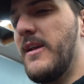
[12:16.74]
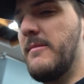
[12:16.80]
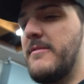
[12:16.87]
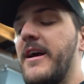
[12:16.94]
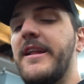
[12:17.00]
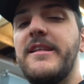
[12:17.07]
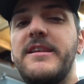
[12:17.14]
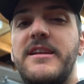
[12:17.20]
I'm
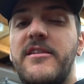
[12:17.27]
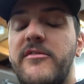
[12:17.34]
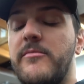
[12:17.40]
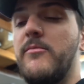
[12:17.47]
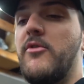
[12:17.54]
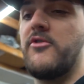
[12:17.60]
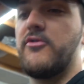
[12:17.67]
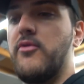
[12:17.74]
kind of leaning
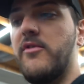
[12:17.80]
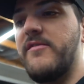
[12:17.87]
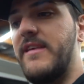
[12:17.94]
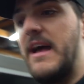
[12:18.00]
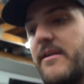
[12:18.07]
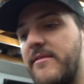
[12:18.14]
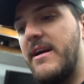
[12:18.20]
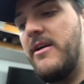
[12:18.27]
more towards
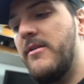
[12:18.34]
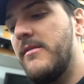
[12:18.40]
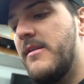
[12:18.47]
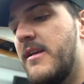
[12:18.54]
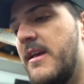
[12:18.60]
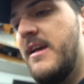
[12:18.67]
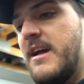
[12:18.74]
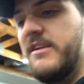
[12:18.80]
that route
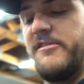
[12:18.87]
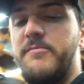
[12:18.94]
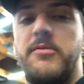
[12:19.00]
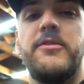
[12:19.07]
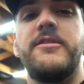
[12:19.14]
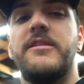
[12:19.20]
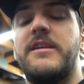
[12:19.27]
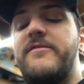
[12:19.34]
and just
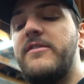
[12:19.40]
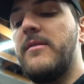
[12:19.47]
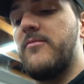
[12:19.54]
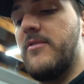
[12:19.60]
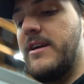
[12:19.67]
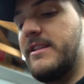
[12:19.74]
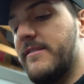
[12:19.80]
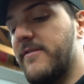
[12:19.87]
putting the lift
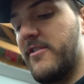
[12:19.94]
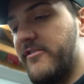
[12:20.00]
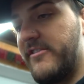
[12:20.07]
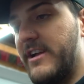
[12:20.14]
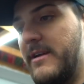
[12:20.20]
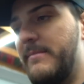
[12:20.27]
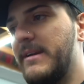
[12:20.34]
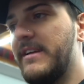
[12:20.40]
up right the first
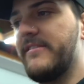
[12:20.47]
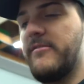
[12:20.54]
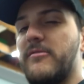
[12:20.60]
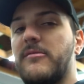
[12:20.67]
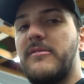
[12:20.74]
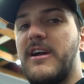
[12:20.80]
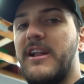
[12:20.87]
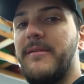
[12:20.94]
time because it
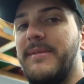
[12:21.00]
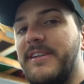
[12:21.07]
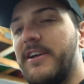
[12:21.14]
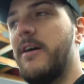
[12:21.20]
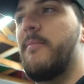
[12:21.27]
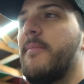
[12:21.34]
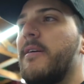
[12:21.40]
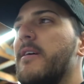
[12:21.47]
would kind of be
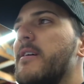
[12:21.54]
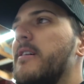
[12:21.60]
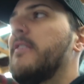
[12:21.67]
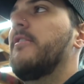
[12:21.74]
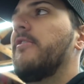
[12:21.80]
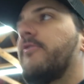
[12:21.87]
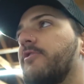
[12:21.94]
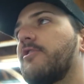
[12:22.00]
dumb
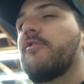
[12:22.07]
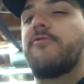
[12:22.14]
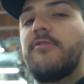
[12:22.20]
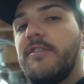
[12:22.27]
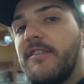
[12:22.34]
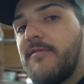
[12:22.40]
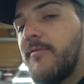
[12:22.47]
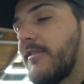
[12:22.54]
to go
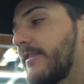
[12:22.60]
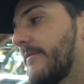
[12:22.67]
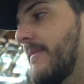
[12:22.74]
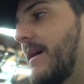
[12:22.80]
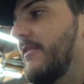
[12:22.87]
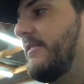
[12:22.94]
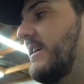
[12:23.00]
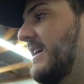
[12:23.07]
through all this work to
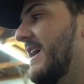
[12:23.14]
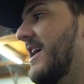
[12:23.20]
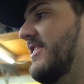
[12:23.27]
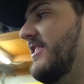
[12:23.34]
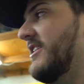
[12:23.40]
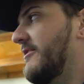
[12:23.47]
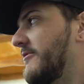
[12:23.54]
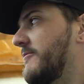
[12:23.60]
mount it
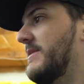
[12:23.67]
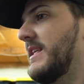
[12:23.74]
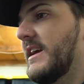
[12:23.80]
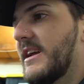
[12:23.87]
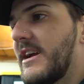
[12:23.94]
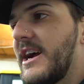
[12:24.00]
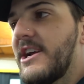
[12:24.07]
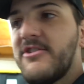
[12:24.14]
and then be
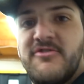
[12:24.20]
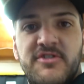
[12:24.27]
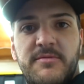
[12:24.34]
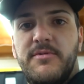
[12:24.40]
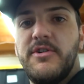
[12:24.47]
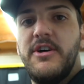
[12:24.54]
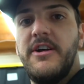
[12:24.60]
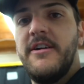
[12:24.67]
like, I can only
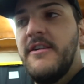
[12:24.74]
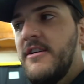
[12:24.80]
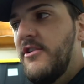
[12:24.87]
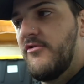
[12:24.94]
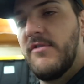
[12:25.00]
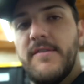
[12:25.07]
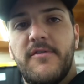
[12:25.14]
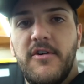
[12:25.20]
put
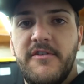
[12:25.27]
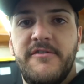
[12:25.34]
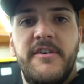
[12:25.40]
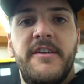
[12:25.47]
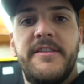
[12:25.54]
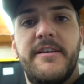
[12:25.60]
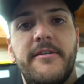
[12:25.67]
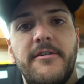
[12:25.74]
drift cars
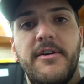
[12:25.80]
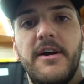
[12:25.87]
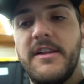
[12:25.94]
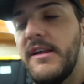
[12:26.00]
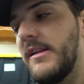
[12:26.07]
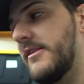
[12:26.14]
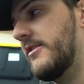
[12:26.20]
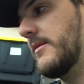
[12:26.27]
on it that are
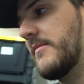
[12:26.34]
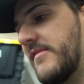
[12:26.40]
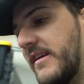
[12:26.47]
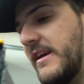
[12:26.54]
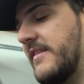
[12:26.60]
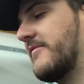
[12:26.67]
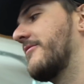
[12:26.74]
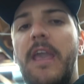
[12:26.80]
gutted. You know what I'm
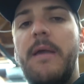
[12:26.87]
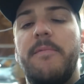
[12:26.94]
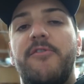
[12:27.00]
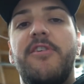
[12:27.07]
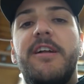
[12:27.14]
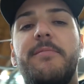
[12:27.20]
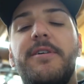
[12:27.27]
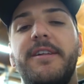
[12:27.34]
saying? I've been
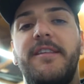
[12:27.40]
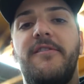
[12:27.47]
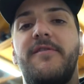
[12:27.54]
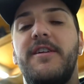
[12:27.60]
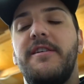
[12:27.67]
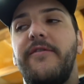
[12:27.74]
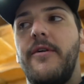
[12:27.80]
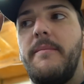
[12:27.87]
trying to put out this
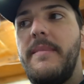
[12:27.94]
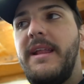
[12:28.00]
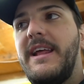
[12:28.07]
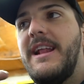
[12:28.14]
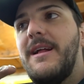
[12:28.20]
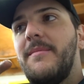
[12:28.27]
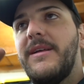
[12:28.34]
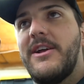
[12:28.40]
video for a minute
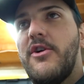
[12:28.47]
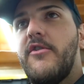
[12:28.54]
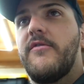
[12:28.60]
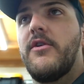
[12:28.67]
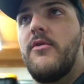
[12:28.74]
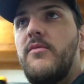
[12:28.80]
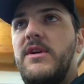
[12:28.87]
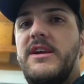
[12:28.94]
and I'm like
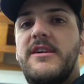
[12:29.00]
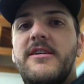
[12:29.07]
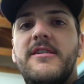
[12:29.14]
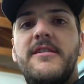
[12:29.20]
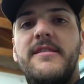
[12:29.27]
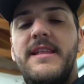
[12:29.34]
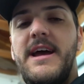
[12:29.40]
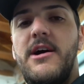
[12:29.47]
over a week
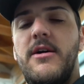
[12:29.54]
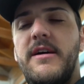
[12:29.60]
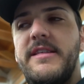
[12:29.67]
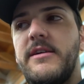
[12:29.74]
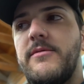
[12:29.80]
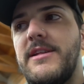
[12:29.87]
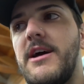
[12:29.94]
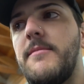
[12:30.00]
now, I
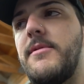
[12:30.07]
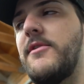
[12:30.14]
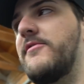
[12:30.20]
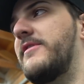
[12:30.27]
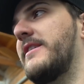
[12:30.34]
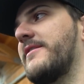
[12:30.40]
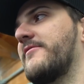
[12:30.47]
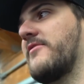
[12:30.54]
think, without
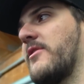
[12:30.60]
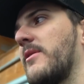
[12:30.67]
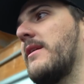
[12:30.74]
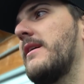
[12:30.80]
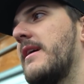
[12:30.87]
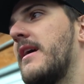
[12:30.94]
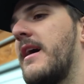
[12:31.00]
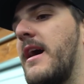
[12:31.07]
posting. So
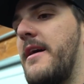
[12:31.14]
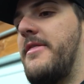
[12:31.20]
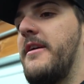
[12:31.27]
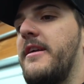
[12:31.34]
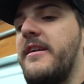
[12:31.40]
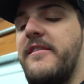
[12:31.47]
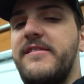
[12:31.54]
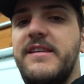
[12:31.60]
I
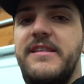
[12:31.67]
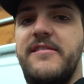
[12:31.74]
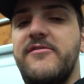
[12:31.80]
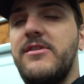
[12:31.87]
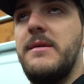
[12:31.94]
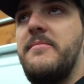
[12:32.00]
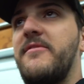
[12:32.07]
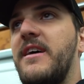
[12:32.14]
thought I'd just get these
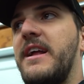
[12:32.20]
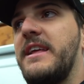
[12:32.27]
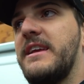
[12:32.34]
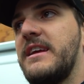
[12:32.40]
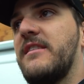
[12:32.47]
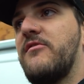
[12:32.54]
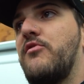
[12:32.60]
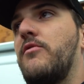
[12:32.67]
clips. I didn't
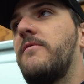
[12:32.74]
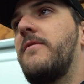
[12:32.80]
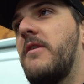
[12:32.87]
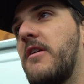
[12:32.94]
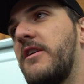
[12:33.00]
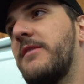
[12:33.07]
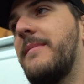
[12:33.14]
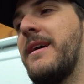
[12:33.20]
get too
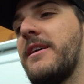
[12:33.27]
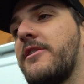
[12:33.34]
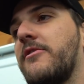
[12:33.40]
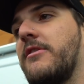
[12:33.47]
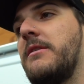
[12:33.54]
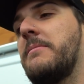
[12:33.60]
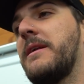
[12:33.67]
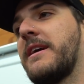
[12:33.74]
far on the
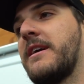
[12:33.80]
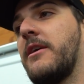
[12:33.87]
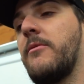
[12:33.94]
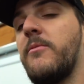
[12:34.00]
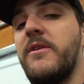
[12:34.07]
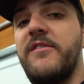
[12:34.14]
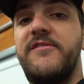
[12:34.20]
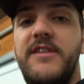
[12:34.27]
Malaguti, but I kind
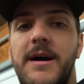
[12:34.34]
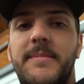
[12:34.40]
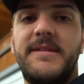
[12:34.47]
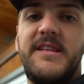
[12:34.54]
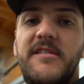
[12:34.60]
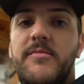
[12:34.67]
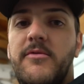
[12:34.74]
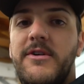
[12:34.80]
of want to stop at
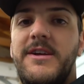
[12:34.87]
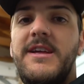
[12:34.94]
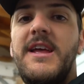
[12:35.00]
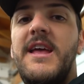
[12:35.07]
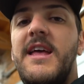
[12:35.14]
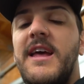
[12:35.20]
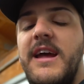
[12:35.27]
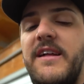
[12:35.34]
this point
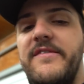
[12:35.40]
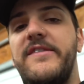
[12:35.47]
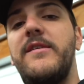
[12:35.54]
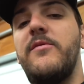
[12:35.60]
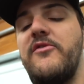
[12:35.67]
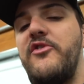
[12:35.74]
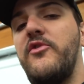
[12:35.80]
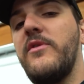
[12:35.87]
and see
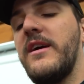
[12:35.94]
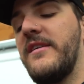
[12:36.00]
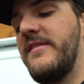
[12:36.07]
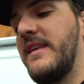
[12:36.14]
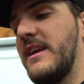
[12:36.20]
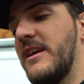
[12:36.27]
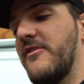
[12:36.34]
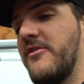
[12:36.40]
what you guys
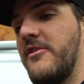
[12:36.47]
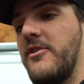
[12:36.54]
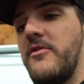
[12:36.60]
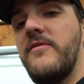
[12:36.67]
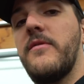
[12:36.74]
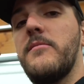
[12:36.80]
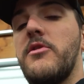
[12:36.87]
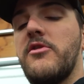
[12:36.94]
think I should do
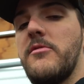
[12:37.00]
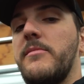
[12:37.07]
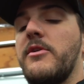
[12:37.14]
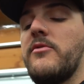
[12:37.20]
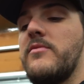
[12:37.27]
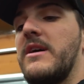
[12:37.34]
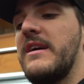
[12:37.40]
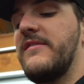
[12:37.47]
for motor
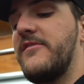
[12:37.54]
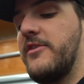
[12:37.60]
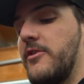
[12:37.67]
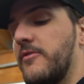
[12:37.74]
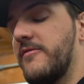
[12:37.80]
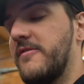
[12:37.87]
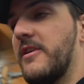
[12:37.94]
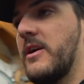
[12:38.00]
build wise
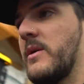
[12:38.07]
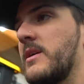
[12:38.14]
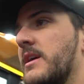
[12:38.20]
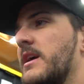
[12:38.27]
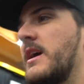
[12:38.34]
too. So